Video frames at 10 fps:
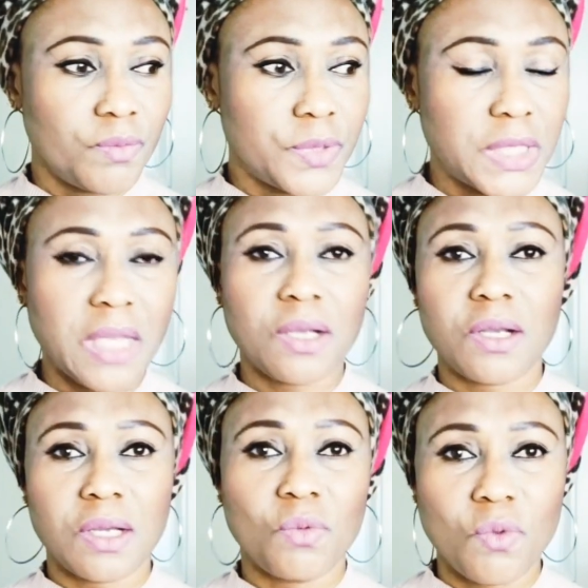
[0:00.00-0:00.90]
take
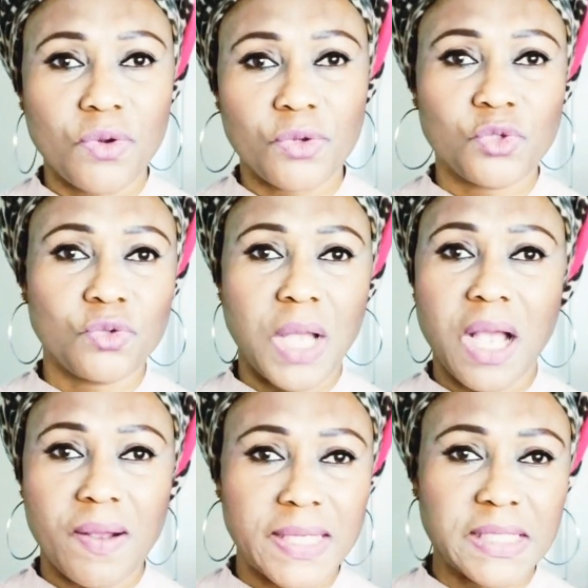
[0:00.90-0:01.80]
1 or 2
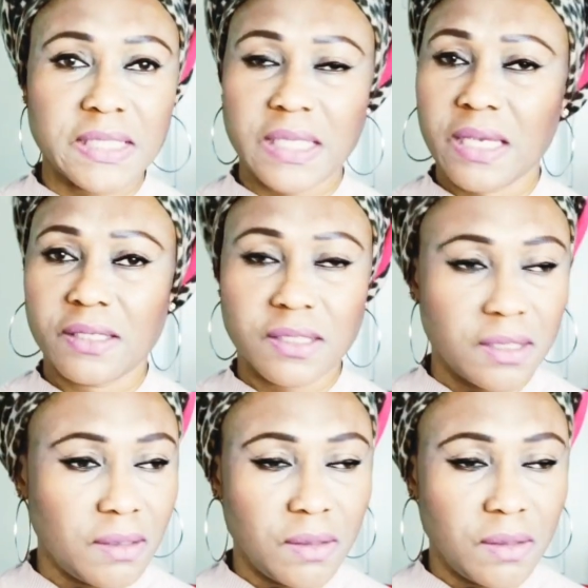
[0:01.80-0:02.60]
hours and